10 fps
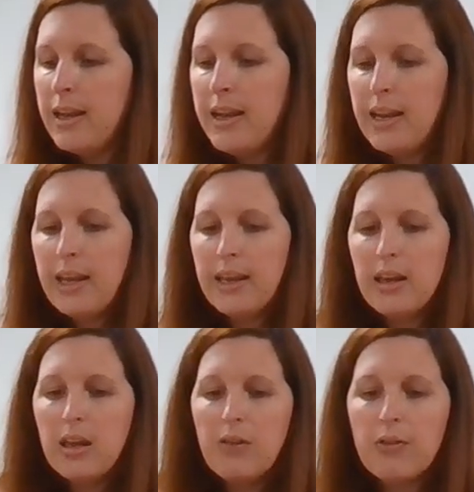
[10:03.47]

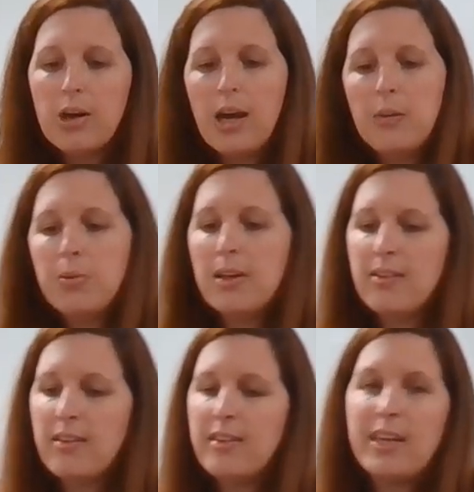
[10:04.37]
negative or
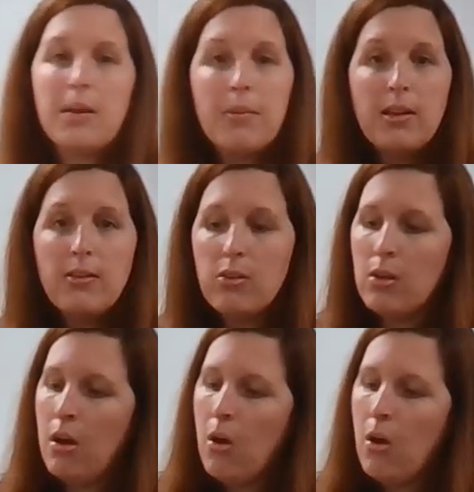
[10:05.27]
unpleasant statements